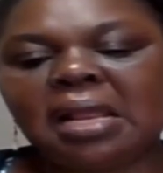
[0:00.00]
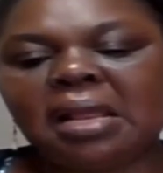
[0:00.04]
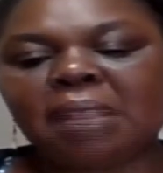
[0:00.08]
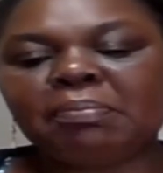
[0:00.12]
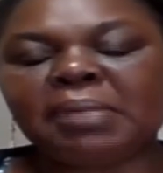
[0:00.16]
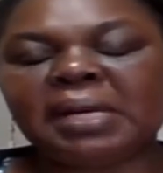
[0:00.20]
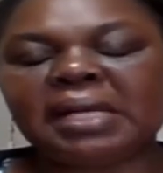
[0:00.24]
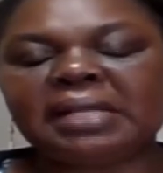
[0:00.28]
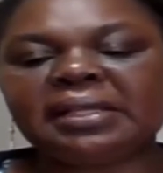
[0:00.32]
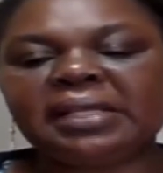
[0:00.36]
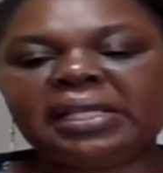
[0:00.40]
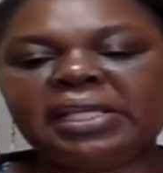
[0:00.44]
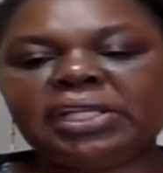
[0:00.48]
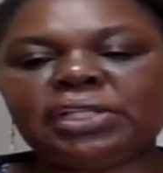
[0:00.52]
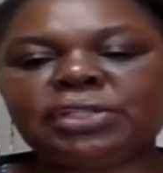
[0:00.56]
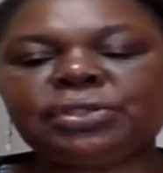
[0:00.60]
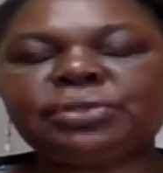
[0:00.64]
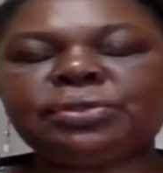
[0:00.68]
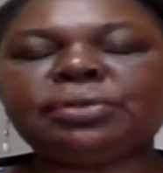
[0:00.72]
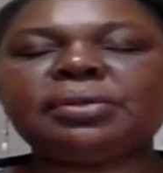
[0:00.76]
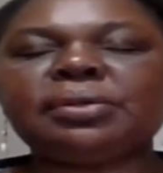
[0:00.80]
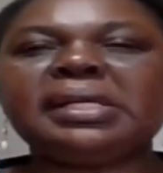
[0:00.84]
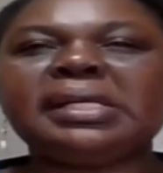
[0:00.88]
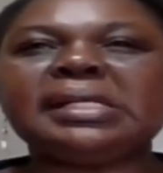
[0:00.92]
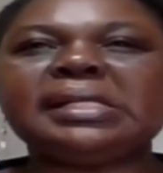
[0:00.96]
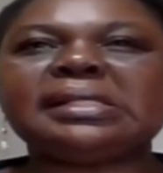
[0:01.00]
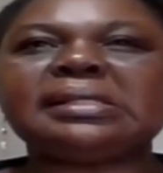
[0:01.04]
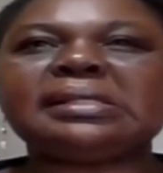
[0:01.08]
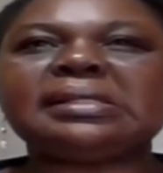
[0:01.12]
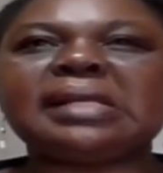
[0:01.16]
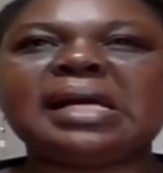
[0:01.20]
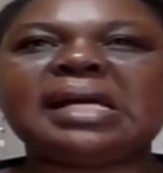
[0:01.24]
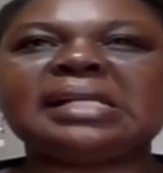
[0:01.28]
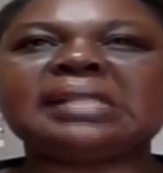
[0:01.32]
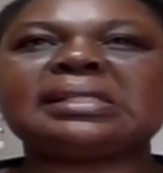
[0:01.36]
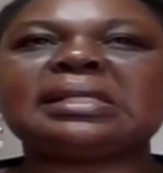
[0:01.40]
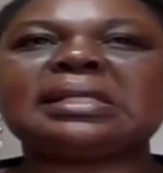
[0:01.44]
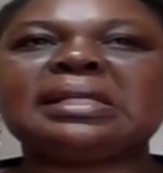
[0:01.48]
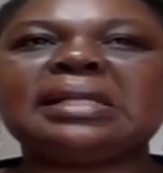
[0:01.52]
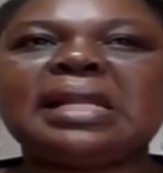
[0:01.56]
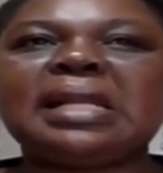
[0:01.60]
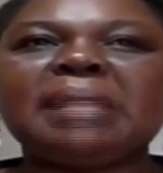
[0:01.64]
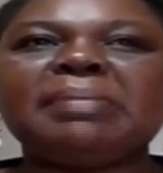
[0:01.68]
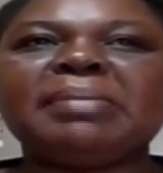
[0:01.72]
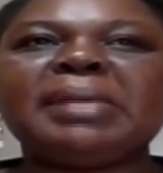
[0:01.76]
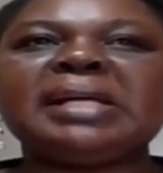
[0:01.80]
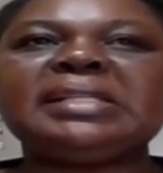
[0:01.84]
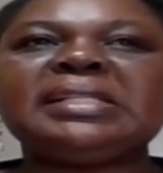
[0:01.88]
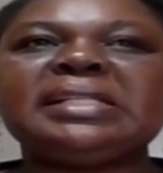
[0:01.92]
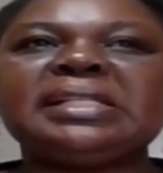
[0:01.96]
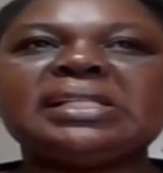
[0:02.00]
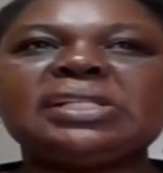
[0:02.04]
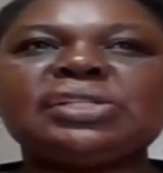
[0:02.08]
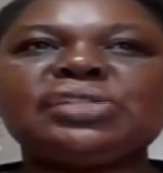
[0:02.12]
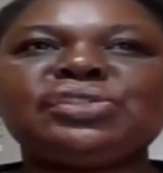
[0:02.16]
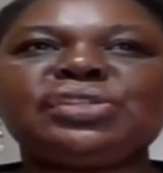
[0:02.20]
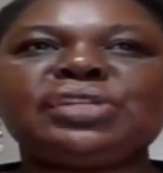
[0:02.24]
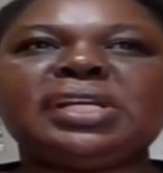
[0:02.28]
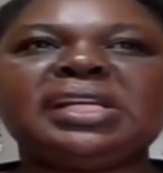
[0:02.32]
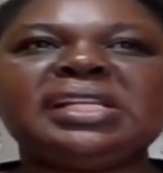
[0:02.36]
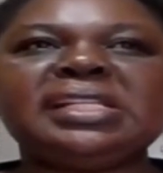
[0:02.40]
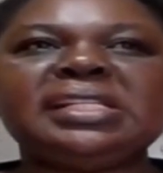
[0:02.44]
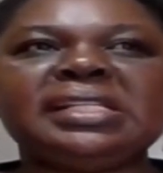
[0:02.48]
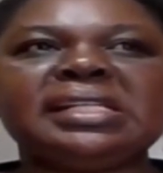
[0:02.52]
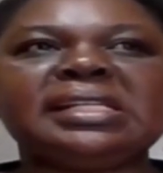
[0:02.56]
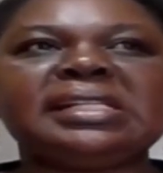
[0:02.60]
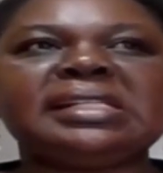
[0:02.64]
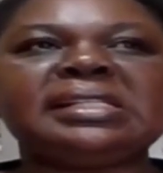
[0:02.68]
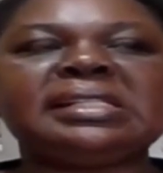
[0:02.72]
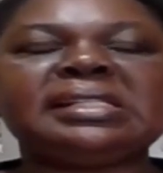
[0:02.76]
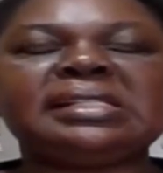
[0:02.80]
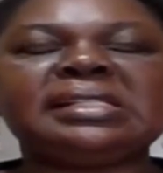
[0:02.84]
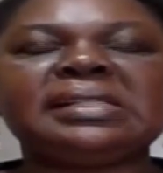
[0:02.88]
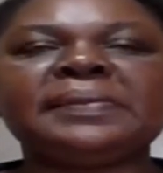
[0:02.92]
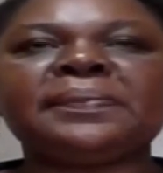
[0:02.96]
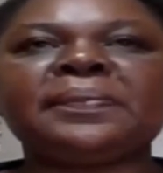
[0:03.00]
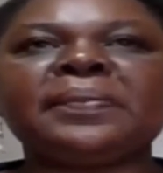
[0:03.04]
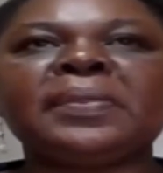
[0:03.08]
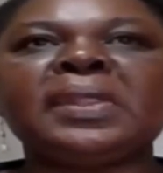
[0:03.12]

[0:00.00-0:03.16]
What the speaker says: But the issue is, as climatic changes,